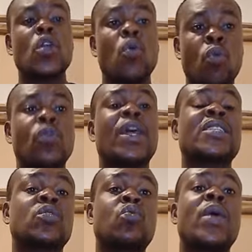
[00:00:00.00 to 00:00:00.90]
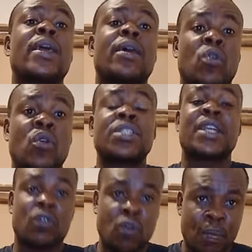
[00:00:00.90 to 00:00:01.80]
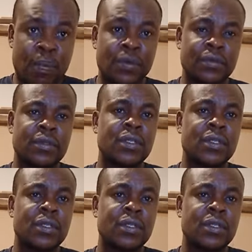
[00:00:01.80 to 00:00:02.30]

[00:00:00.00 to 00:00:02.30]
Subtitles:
would as well rush and open